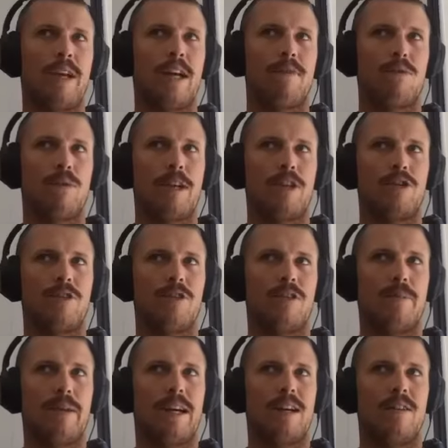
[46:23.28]
have questions
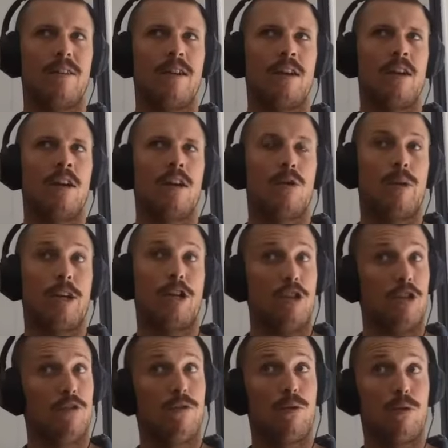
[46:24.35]

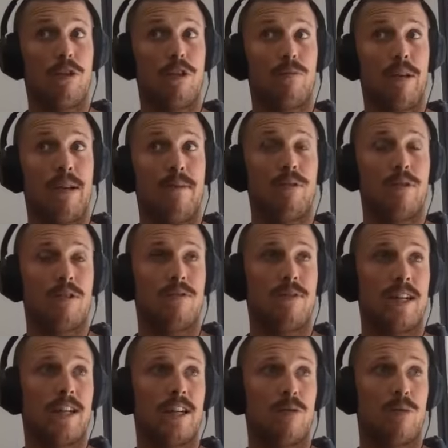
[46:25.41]
for those people as
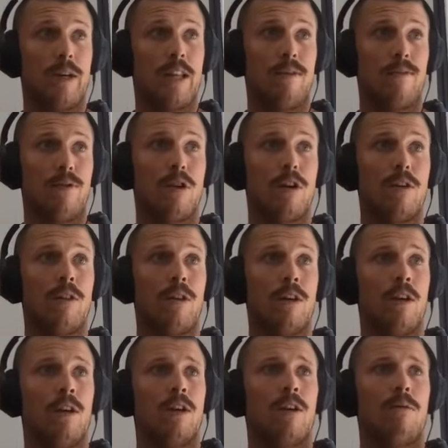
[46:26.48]
far as where they've got
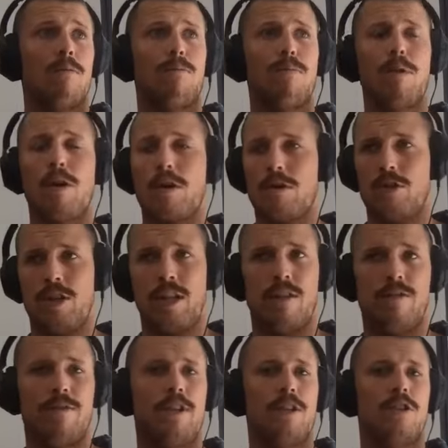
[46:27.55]
box
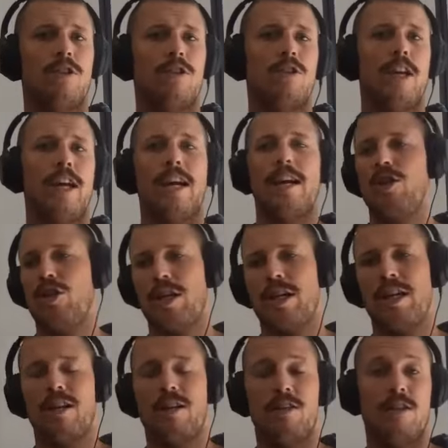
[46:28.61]
jellyfish and
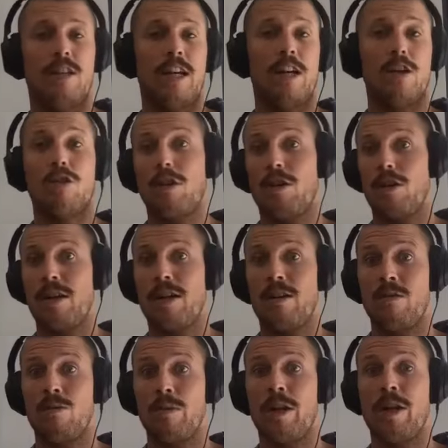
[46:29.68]
sharks and
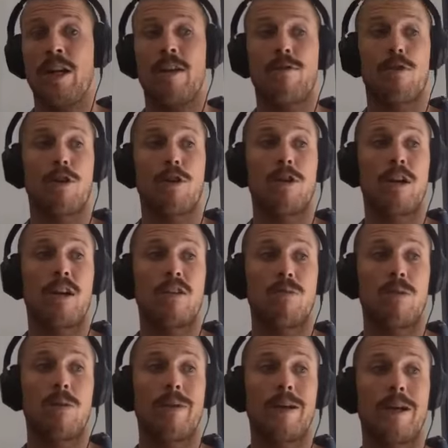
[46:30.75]
crocodiles. We don't have crocodiles
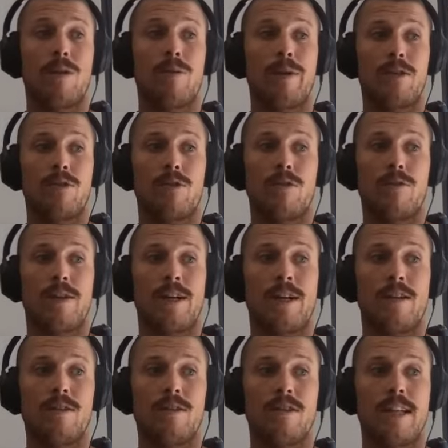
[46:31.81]
where we are. We're too
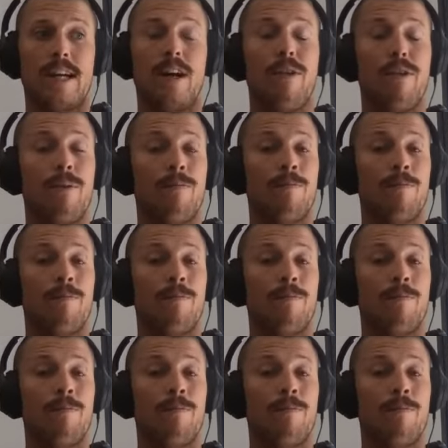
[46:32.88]
far south."